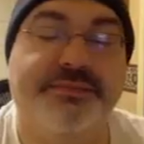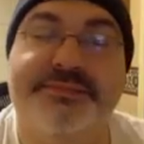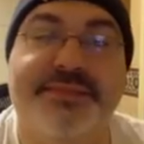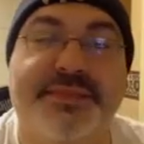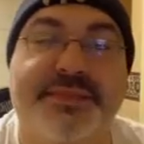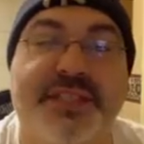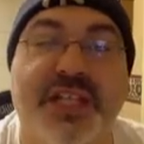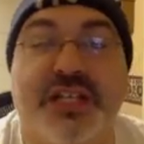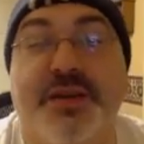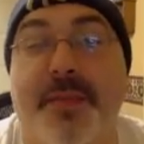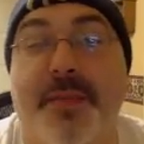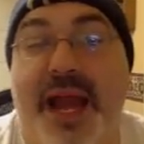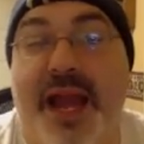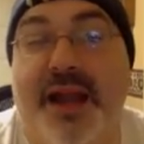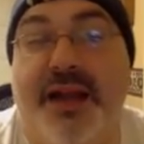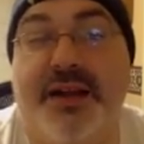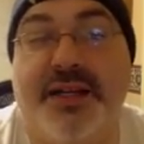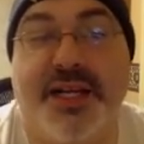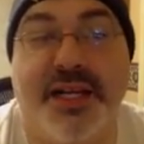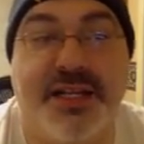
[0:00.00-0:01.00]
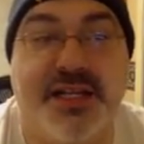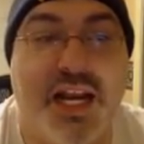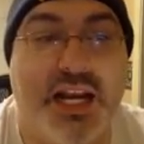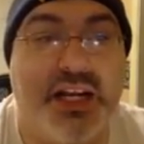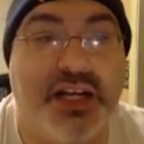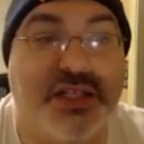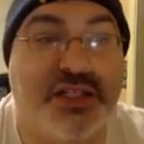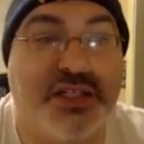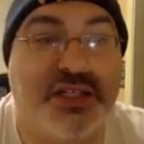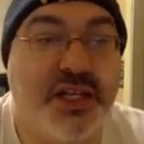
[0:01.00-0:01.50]
Doesn't matter because I
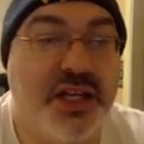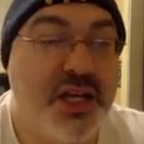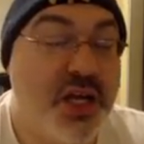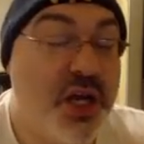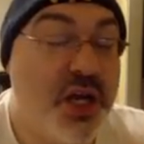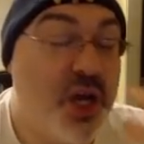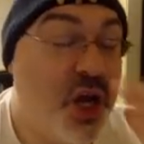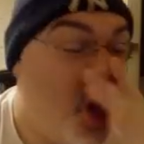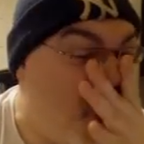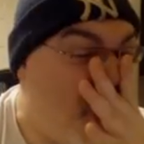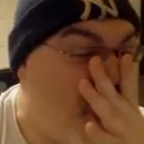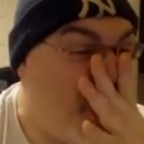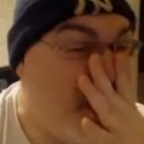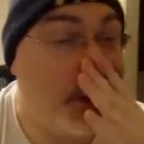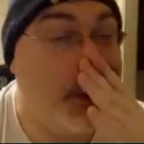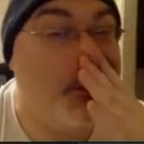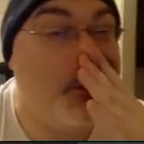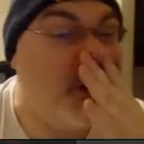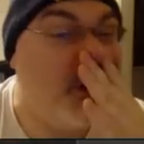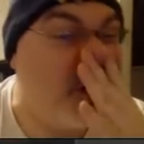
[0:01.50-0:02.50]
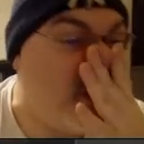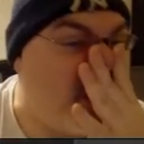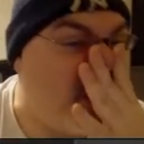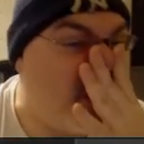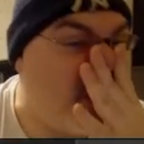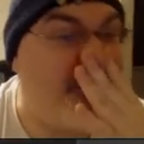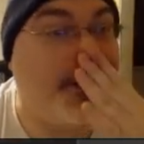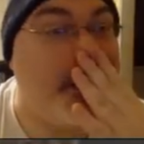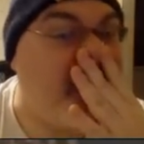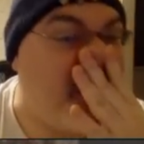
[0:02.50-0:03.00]
just unlude the Chick
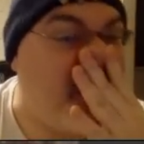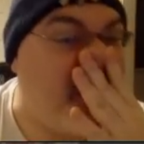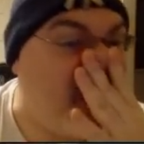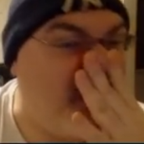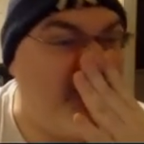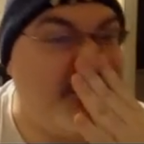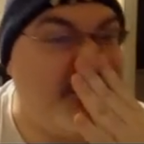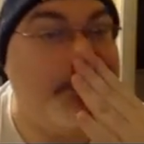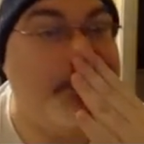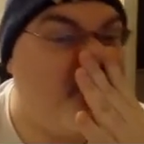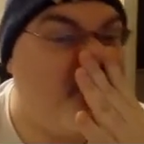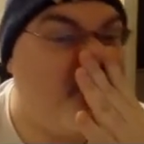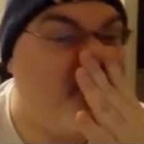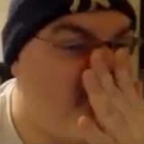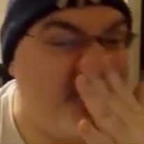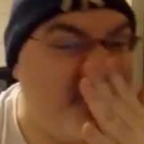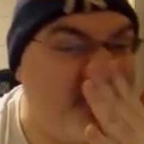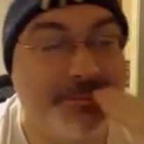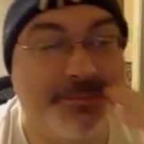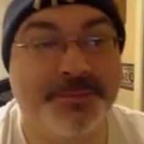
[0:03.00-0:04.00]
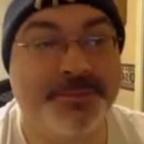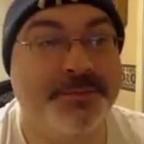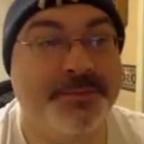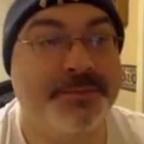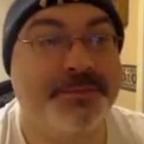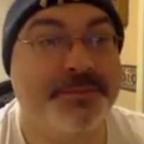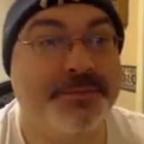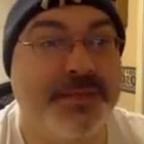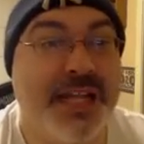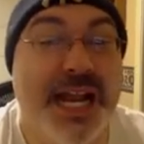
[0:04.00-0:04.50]
Fringe him,
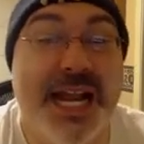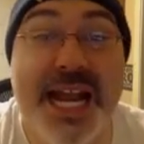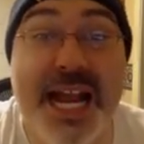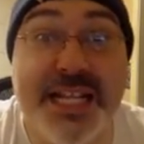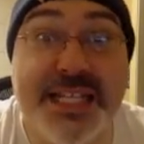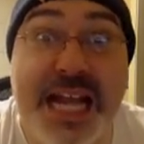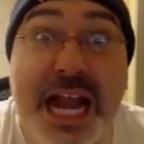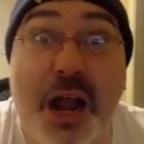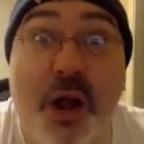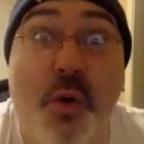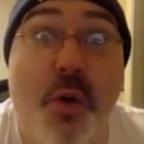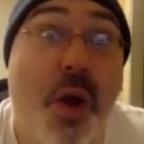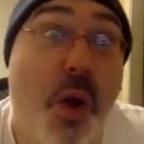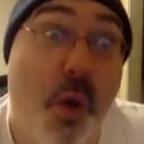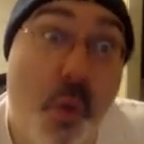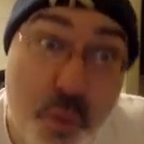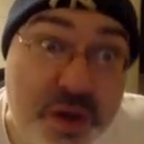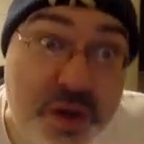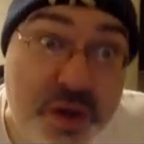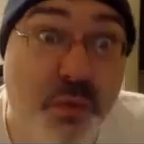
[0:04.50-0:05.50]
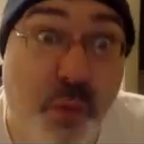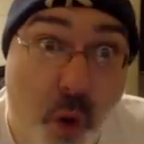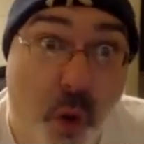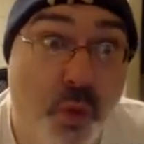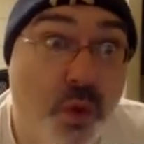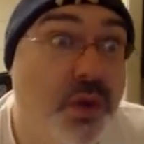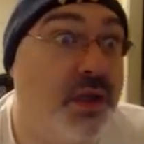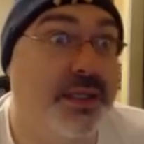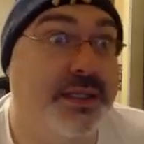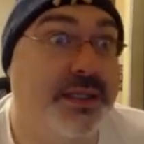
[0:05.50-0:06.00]
and that's how we roll.
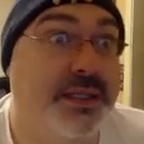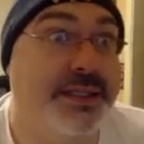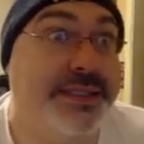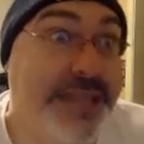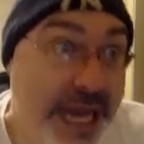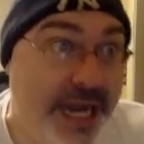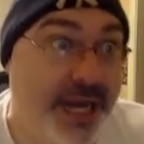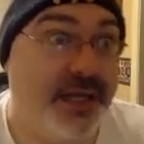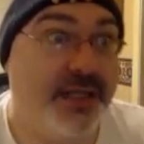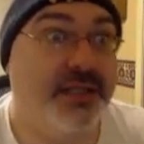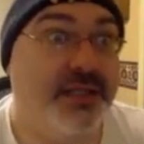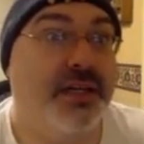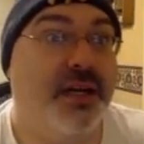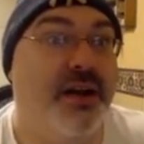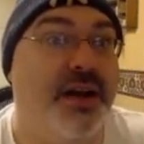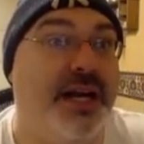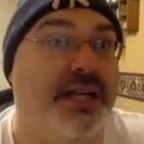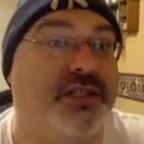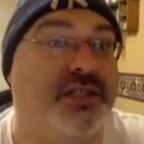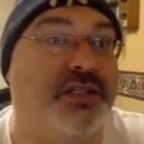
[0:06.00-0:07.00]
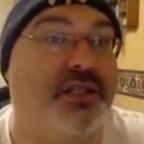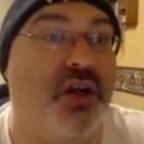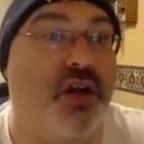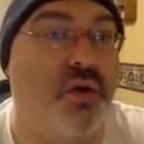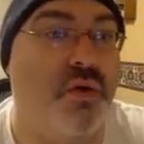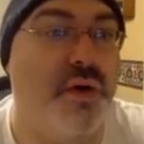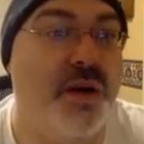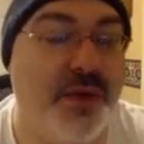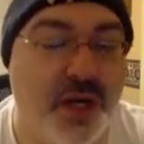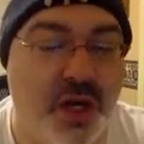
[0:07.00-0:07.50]
Yeah. Alright,
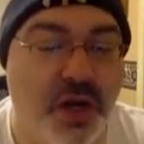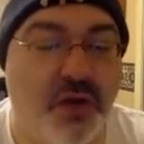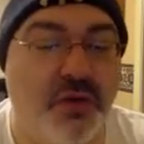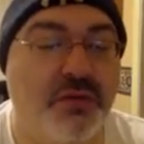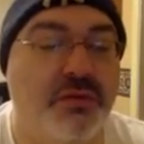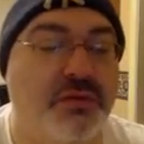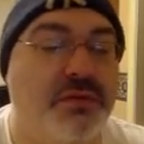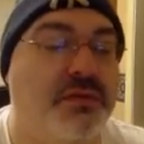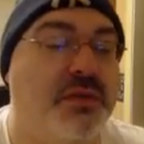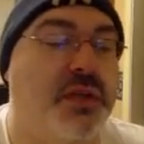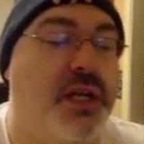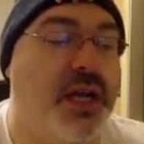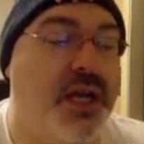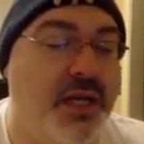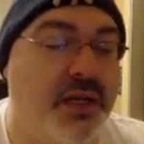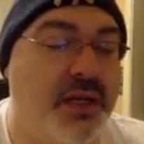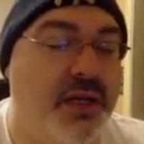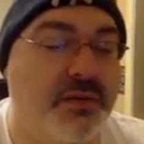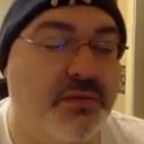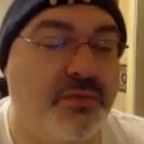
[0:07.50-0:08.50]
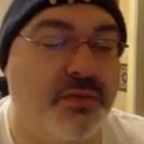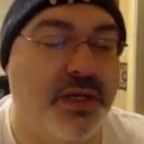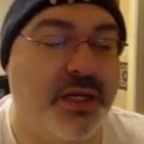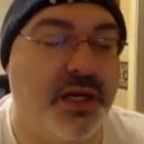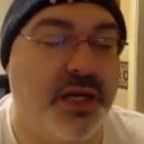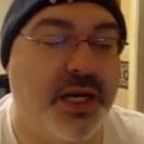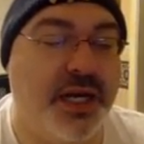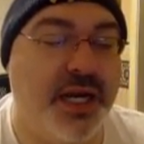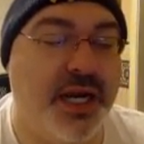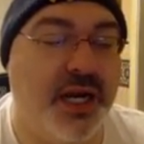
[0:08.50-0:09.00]
so here we go. Uh, we're
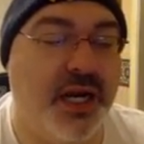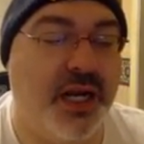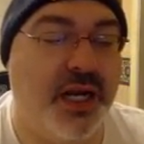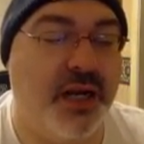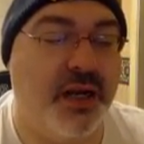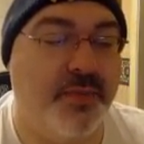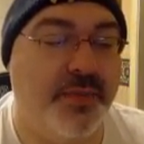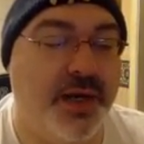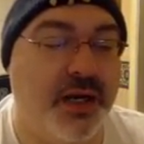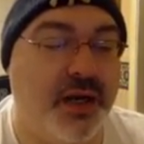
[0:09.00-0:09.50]
going to get a little bit